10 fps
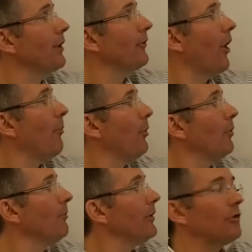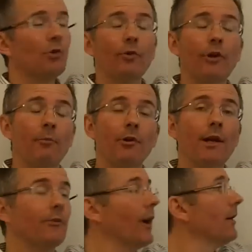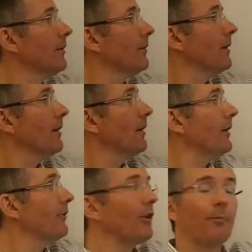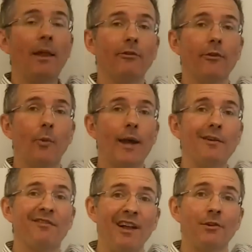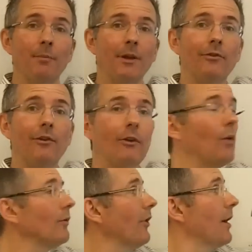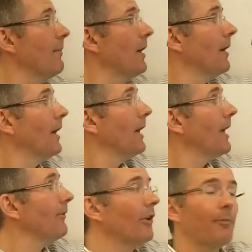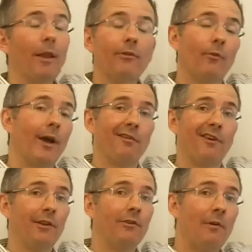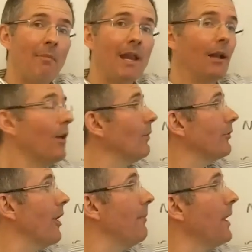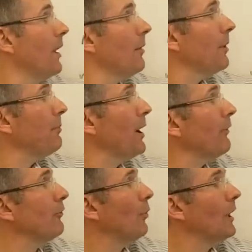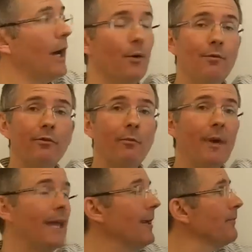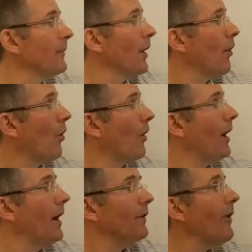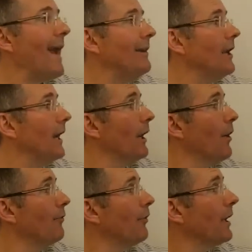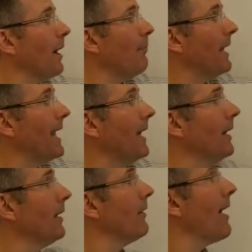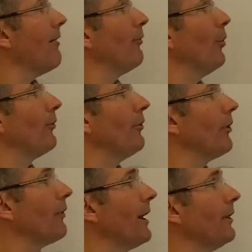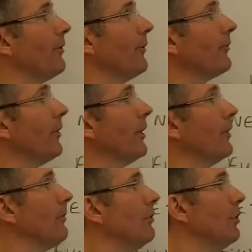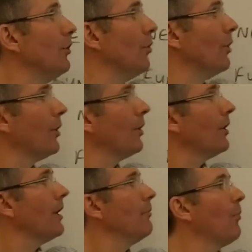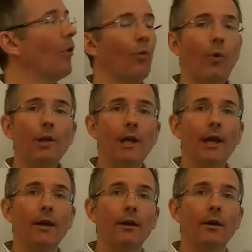for example, is a short-term creditor. It's an expensive way to fund a business long-term. It's an expensive way to fund Tim Bennett long-term. But a personal loan for me, or a 10-year loan for a company, that falls into creditors due in more than 1 year.